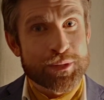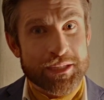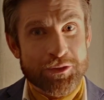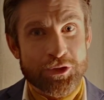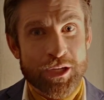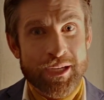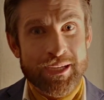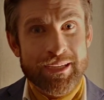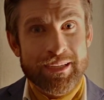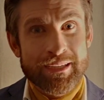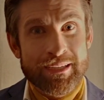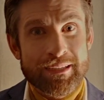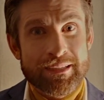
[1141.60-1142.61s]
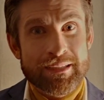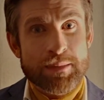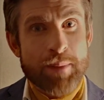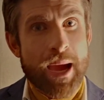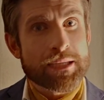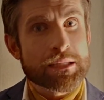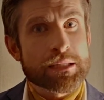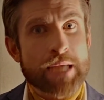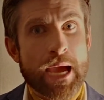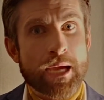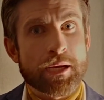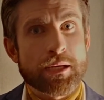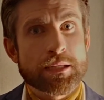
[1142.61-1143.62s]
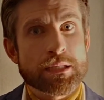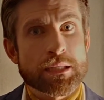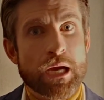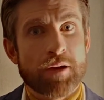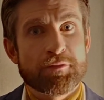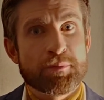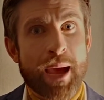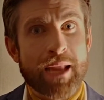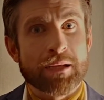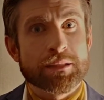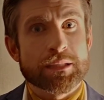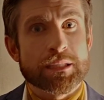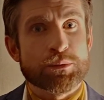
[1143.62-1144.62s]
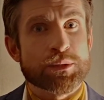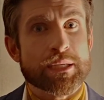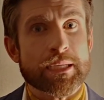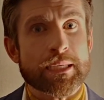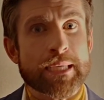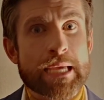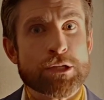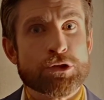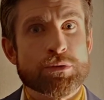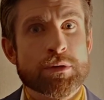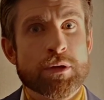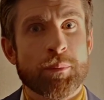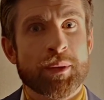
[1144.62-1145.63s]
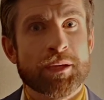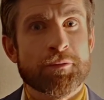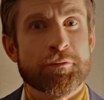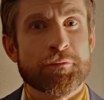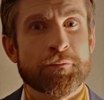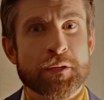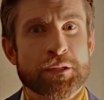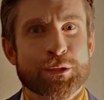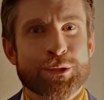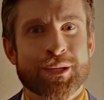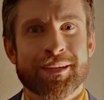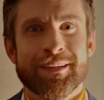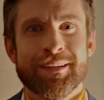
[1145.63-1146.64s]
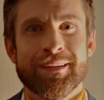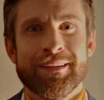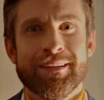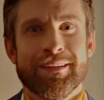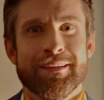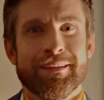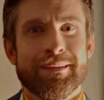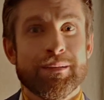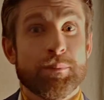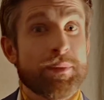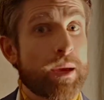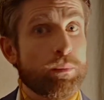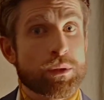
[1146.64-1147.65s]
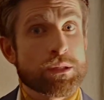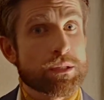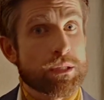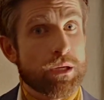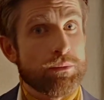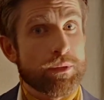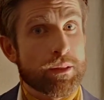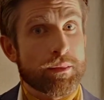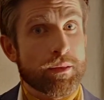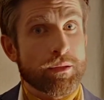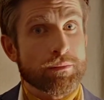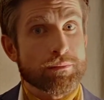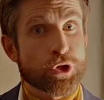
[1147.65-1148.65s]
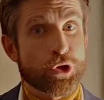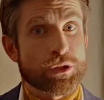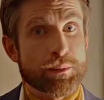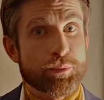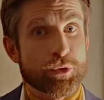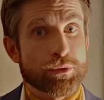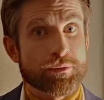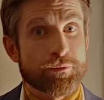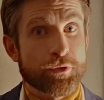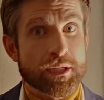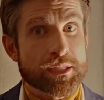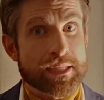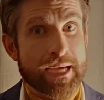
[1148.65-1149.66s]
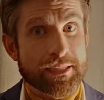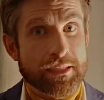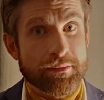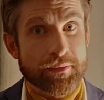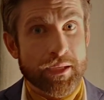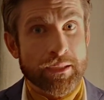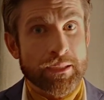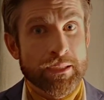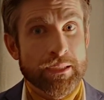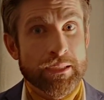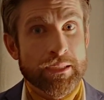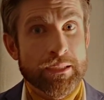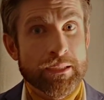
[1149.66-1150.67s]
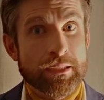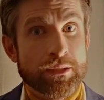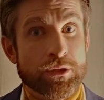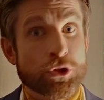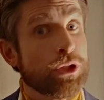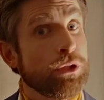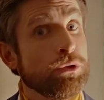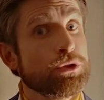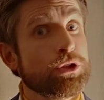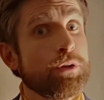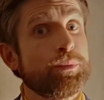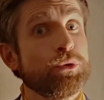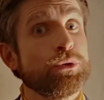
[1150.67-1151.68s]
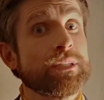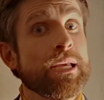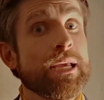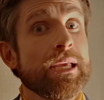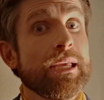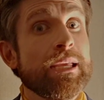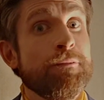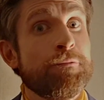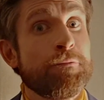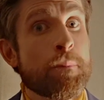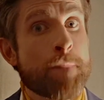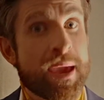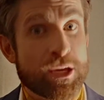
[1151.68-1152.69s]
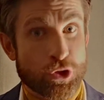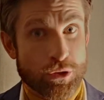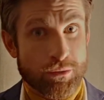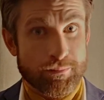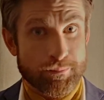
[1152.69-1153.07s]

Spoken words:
each, to my saccharine-starved palate, it was a gastronomic feast. But that wasn't the only thing Toxie brought for us that evening. She also brought information.